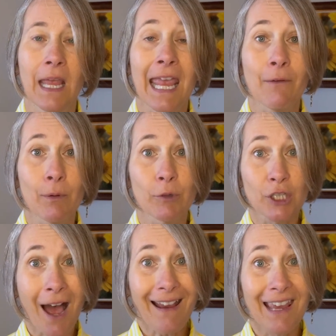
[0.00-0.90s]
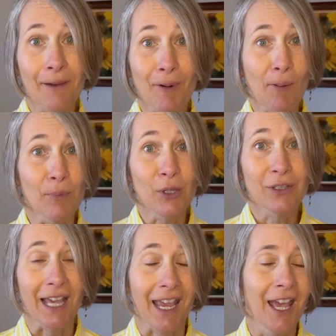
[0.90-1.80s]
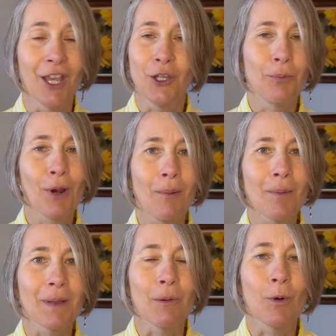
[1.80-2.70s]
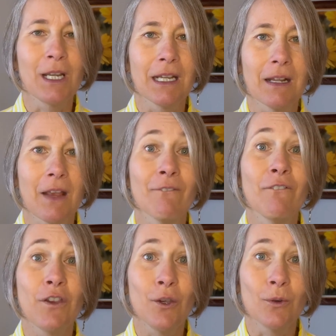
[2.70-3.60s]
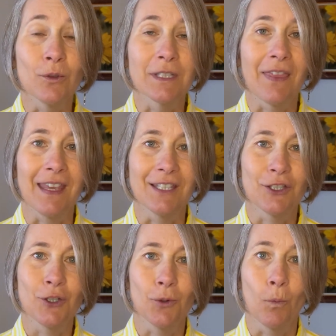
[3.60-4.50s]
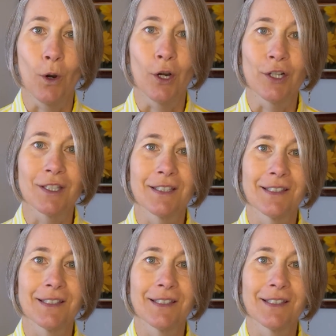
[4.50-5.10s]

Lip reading: If we were talking about music, you probably wouldn't confuse these two words.